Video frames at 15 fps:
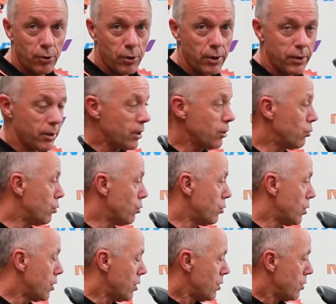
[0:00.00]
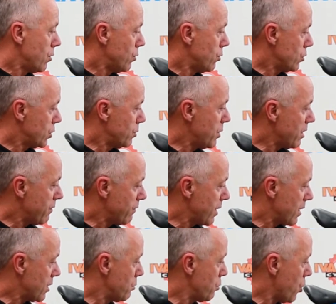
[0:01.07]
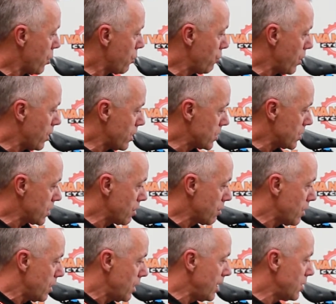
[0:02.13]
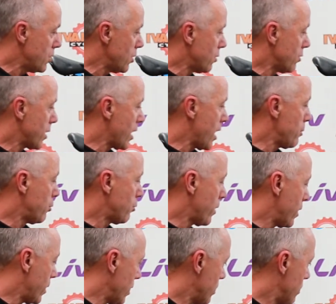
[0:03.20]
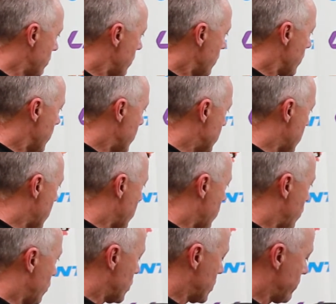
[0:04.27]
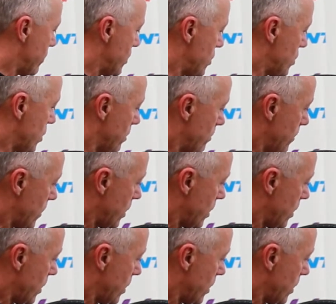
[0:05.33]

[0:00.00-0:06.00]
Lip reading: on anything or to be affected by weather. So internal cable rating is another nice feature.